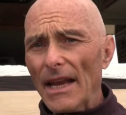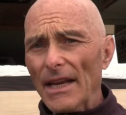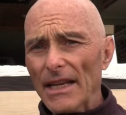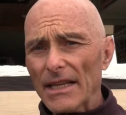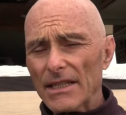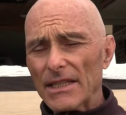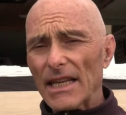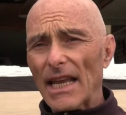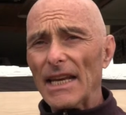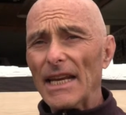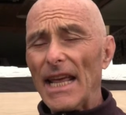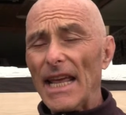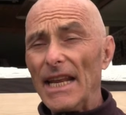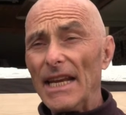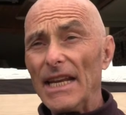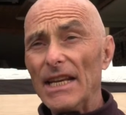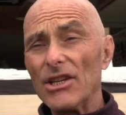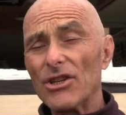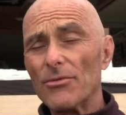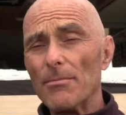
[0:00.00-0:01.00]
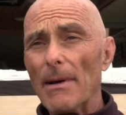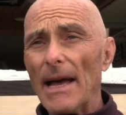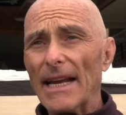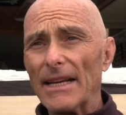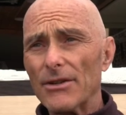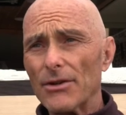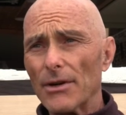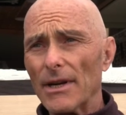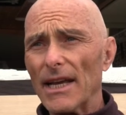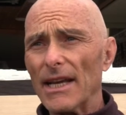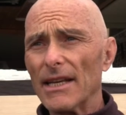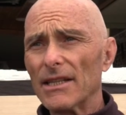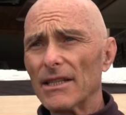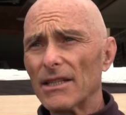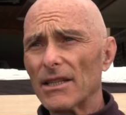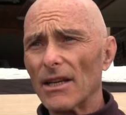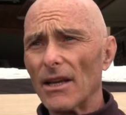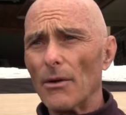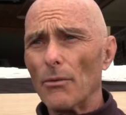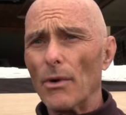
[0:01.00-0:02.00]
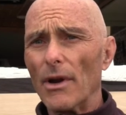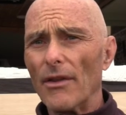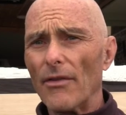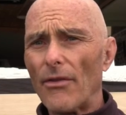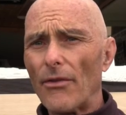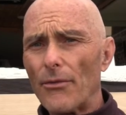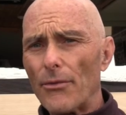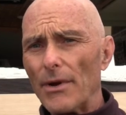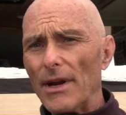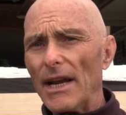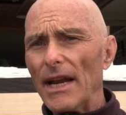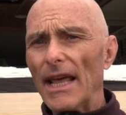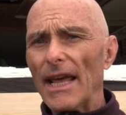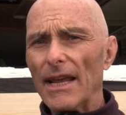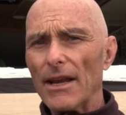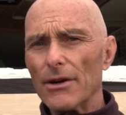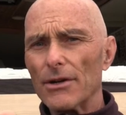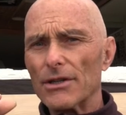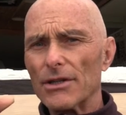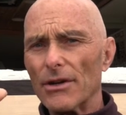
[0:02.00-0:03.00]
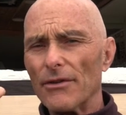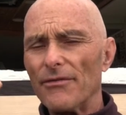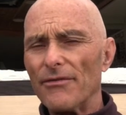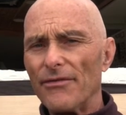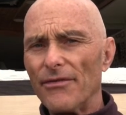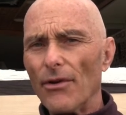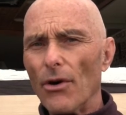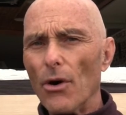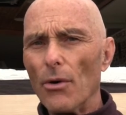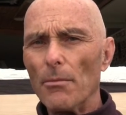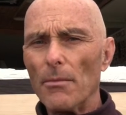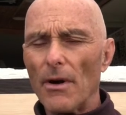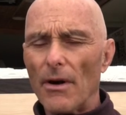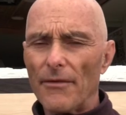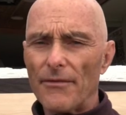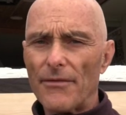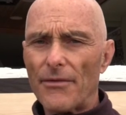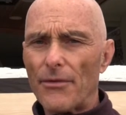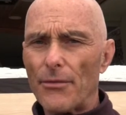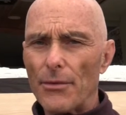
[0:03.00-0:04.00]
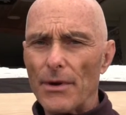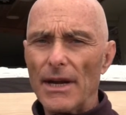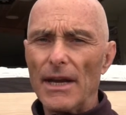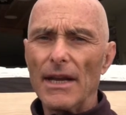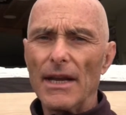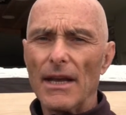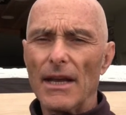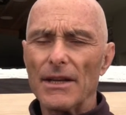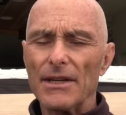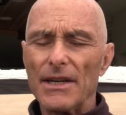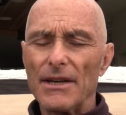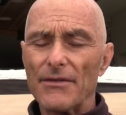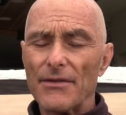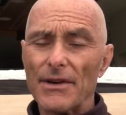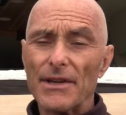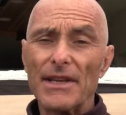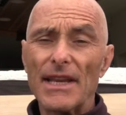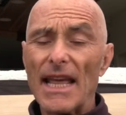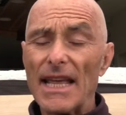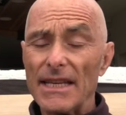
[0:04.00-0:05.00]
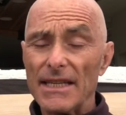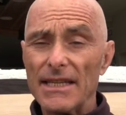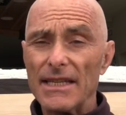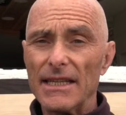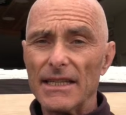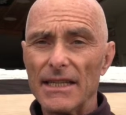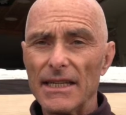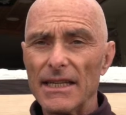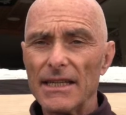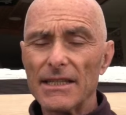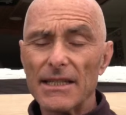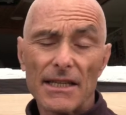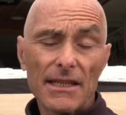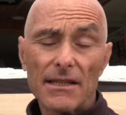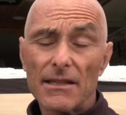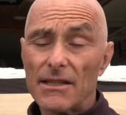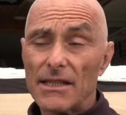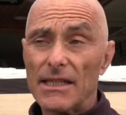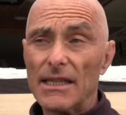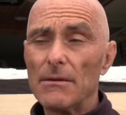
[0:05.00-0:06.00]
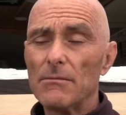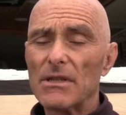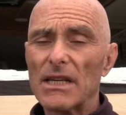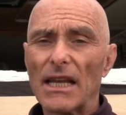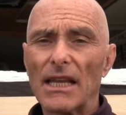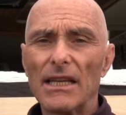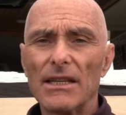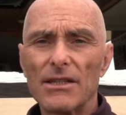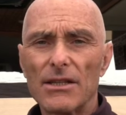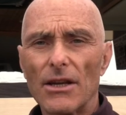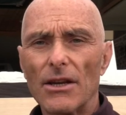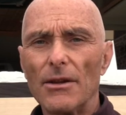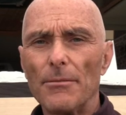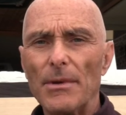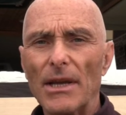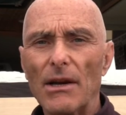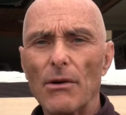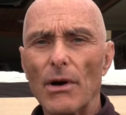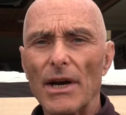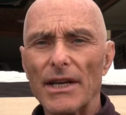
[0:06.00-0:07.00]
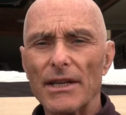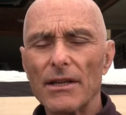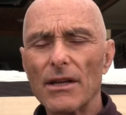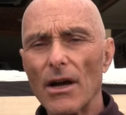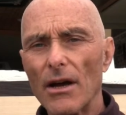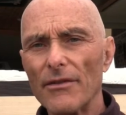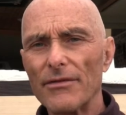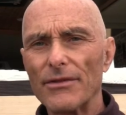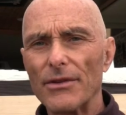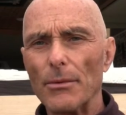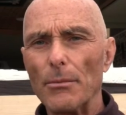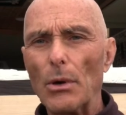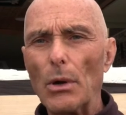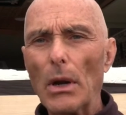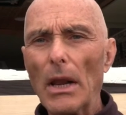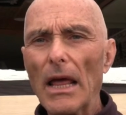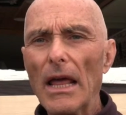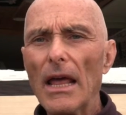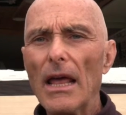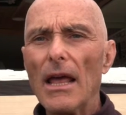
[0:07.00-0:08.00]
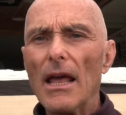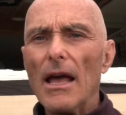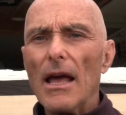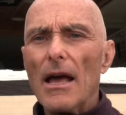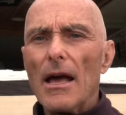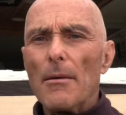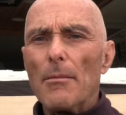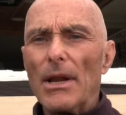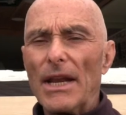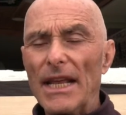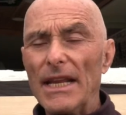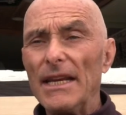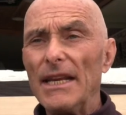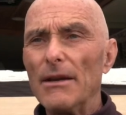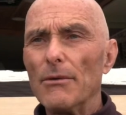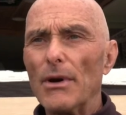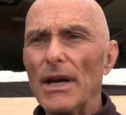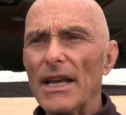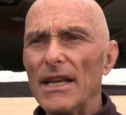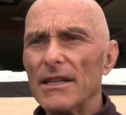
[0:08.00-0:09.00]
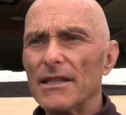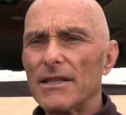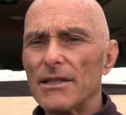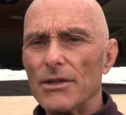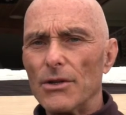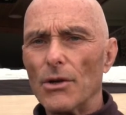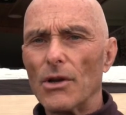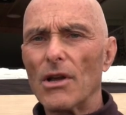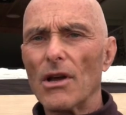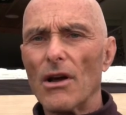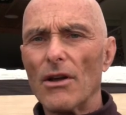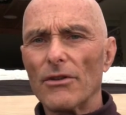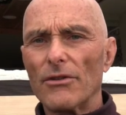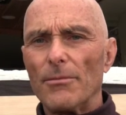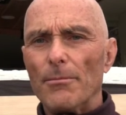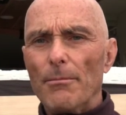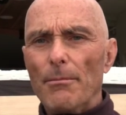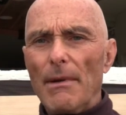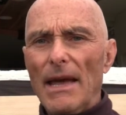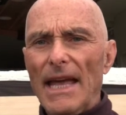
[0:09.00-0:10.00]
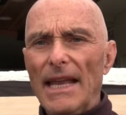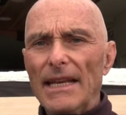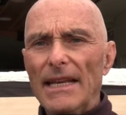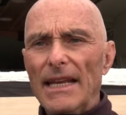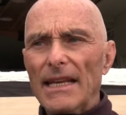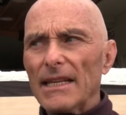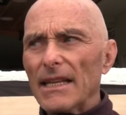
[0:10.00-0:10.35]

it's an 8-inch mattress with 3 layers of foam of three different densities. It seems like it's going to be quite comfortable. But anyways, you can't bend it